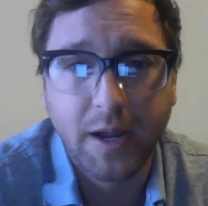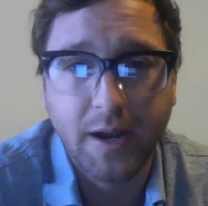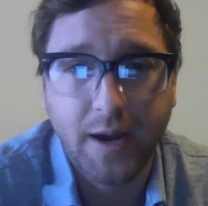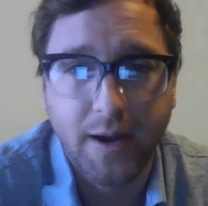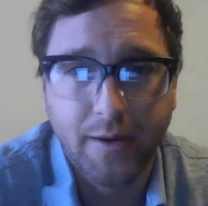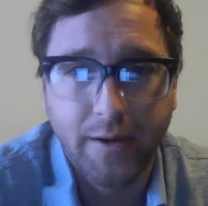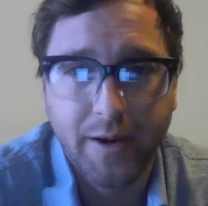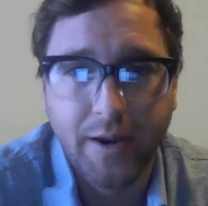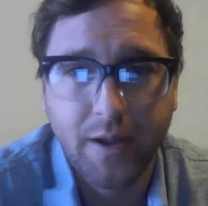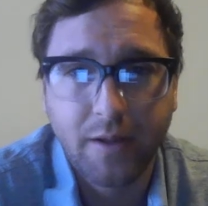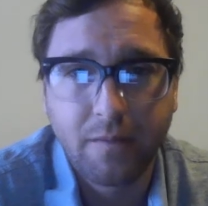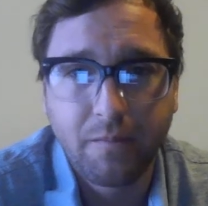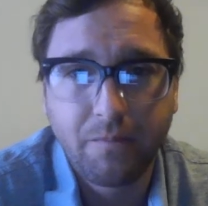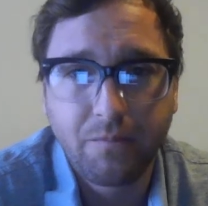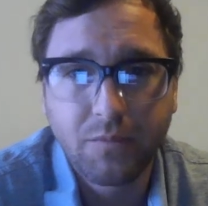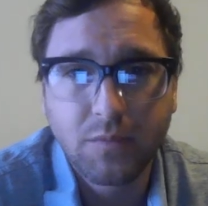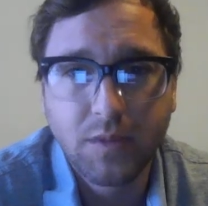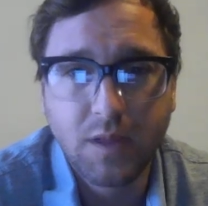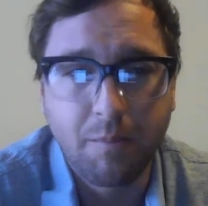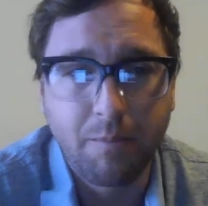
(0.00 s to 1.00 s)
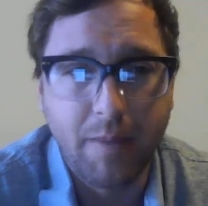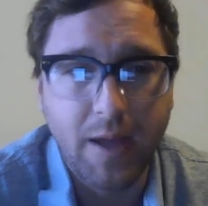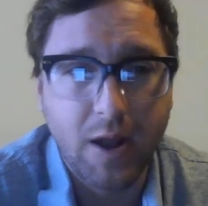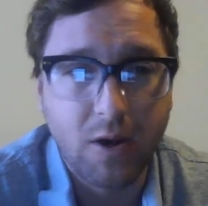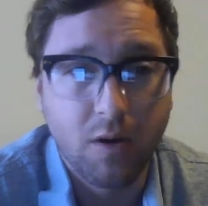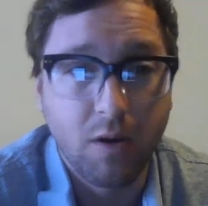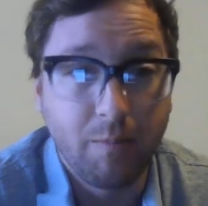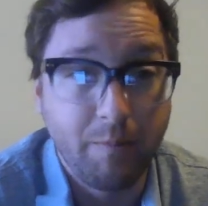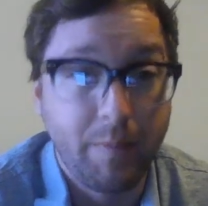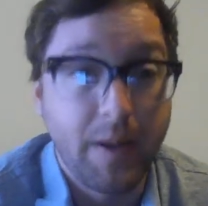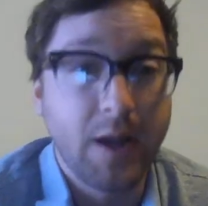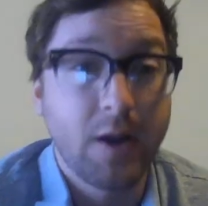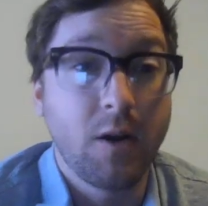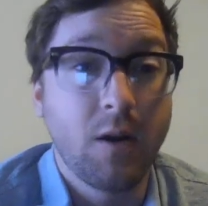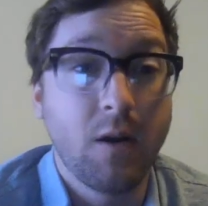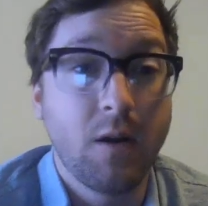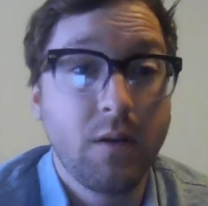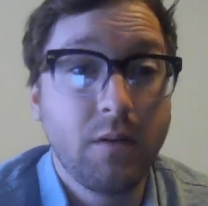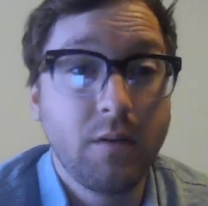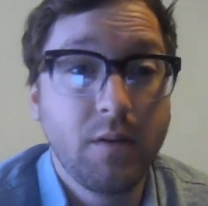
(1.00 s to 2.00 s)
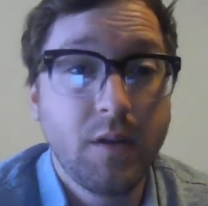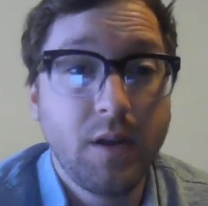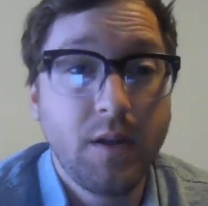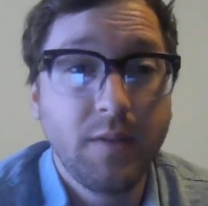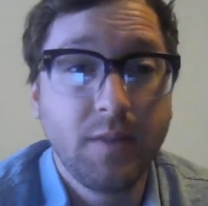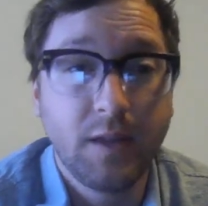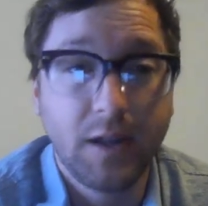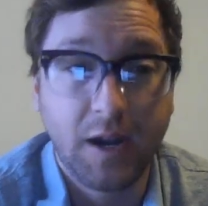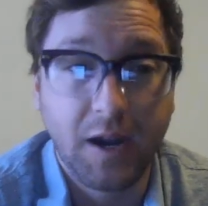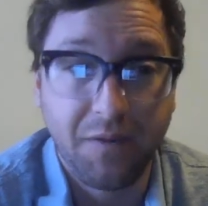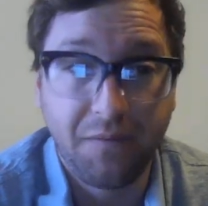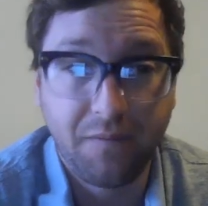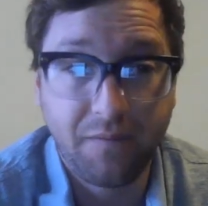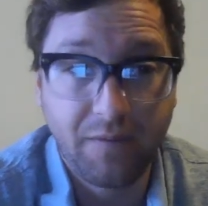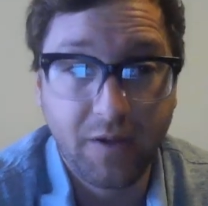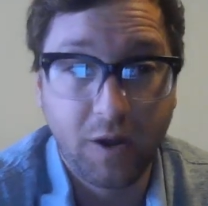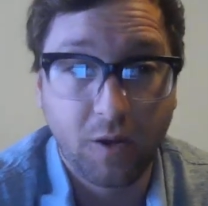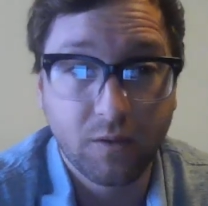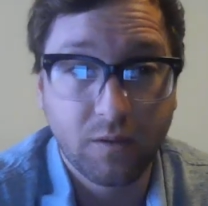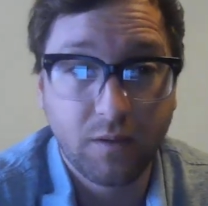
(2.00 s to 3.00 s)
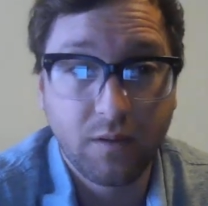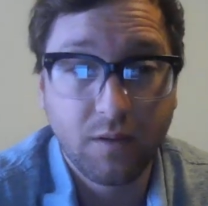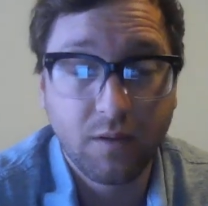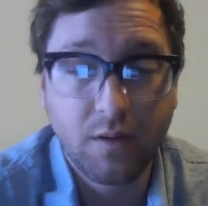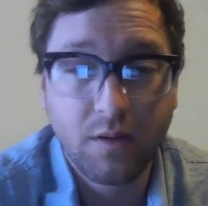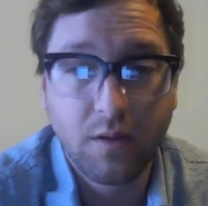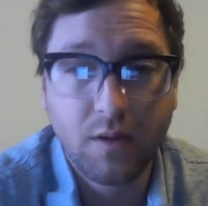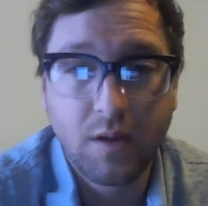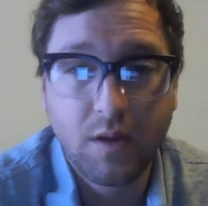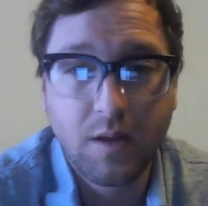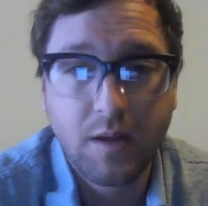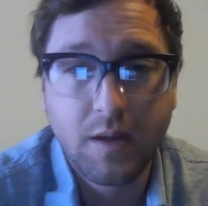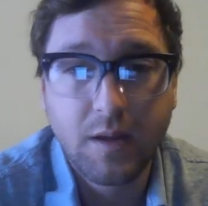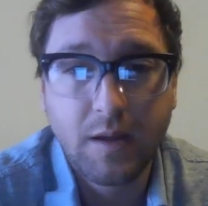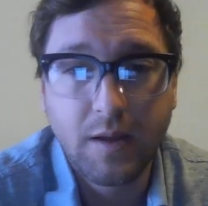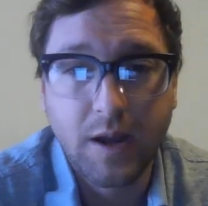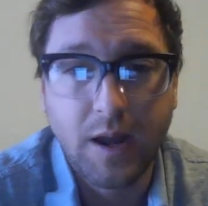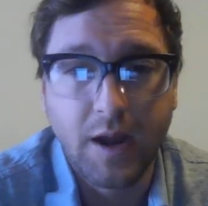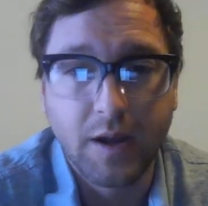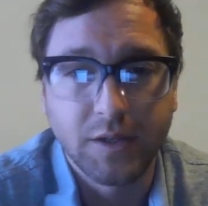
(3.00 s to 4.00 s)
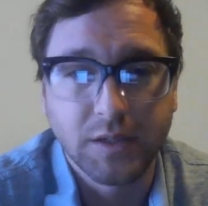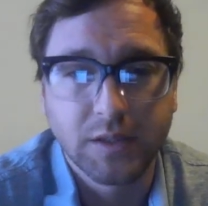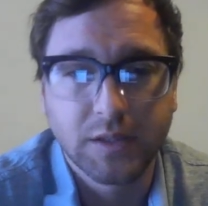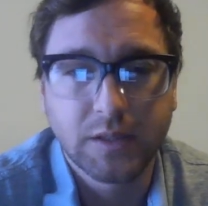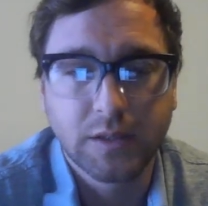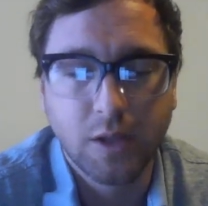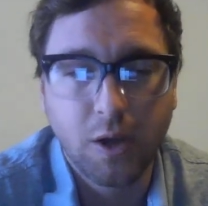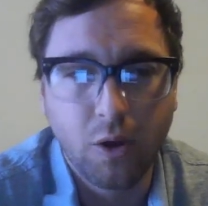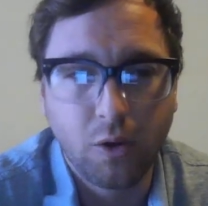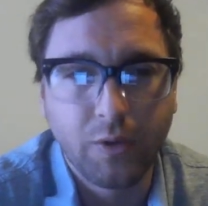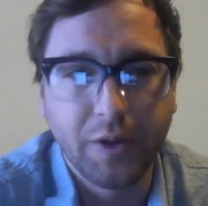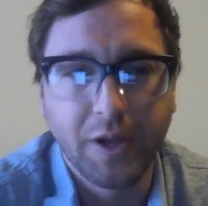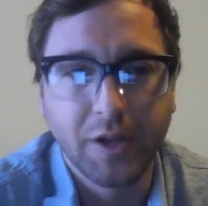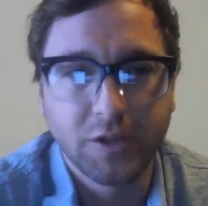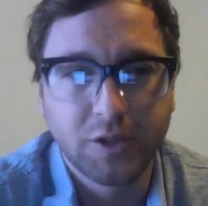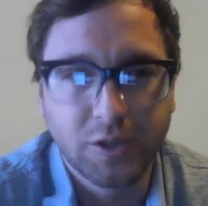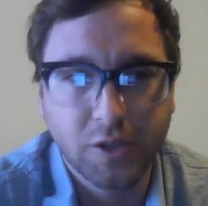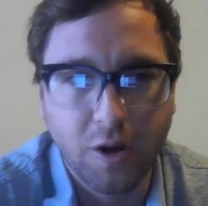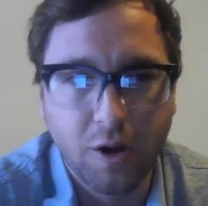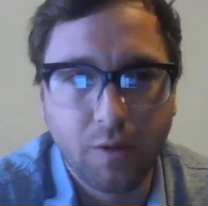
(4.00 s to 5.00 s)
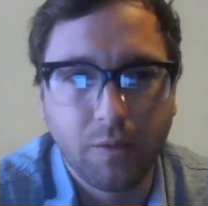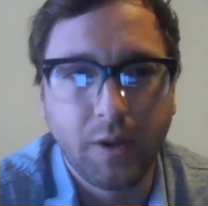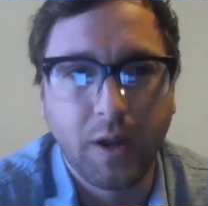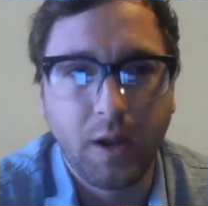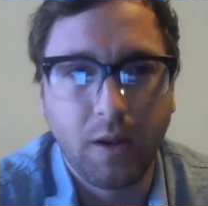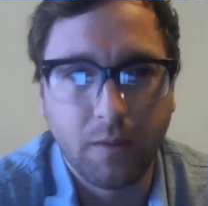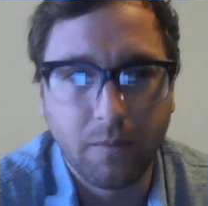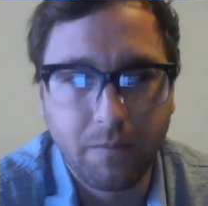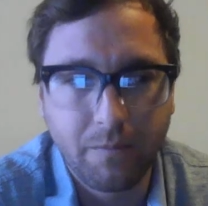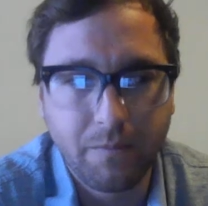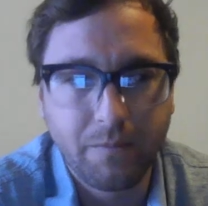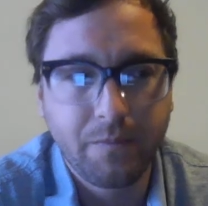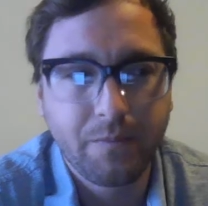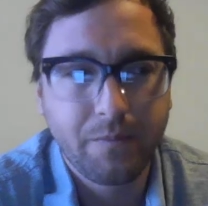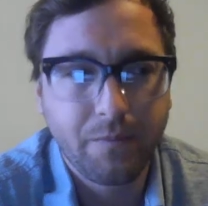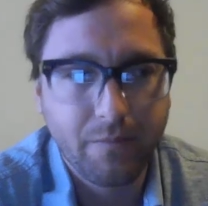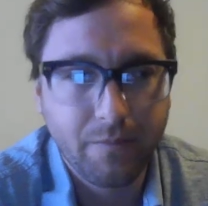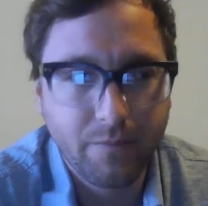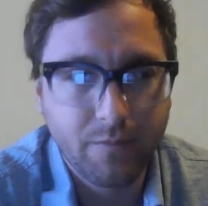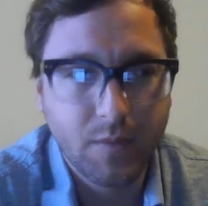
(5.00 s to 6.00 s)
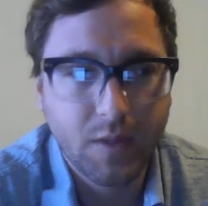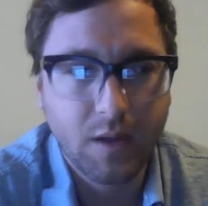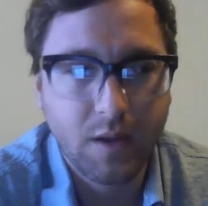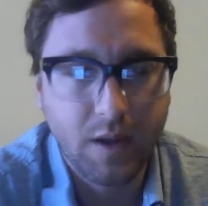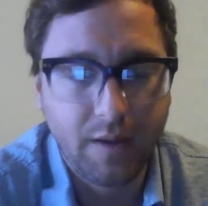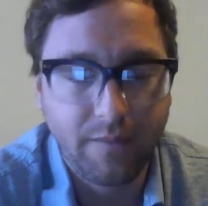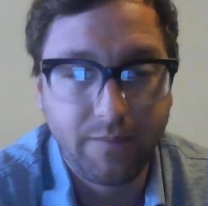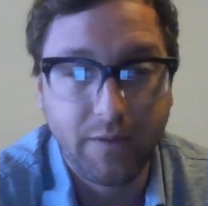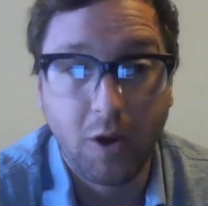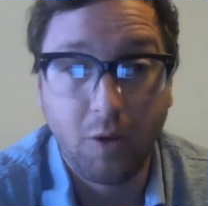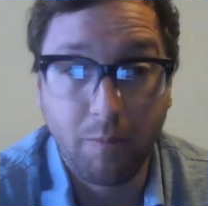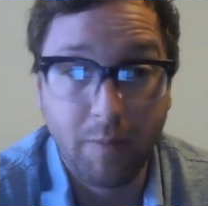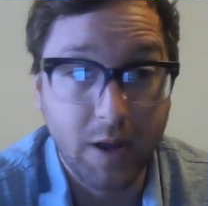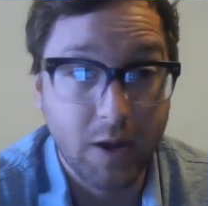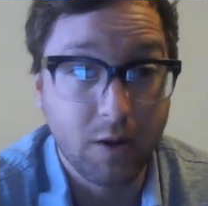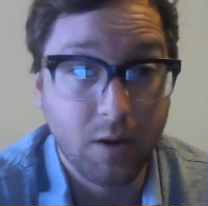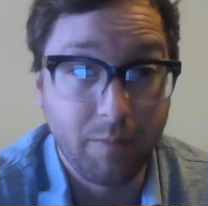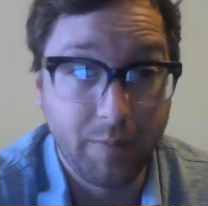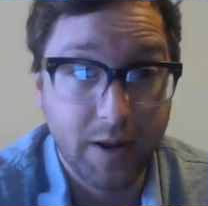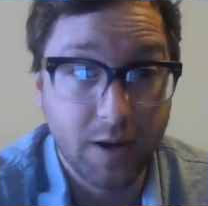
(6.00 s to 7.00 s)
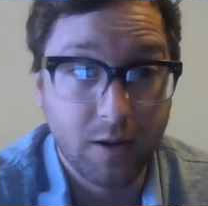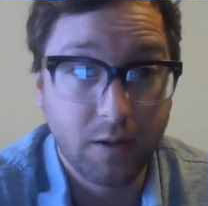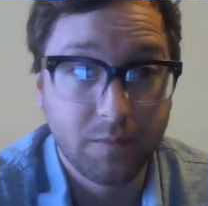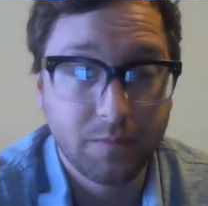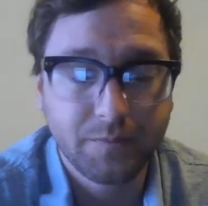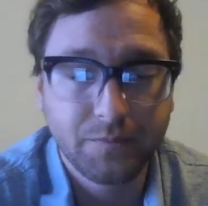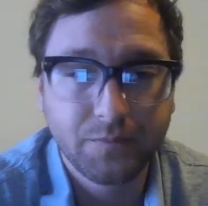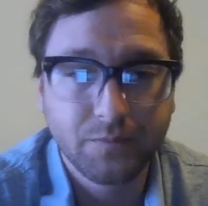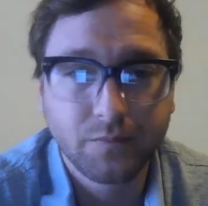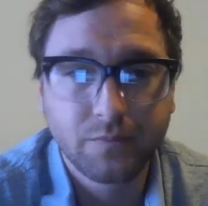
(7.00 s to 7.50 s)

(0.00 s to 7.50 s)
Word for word: that area, the better and better that I felt. Uh, just slowly and surely, I felt better and better.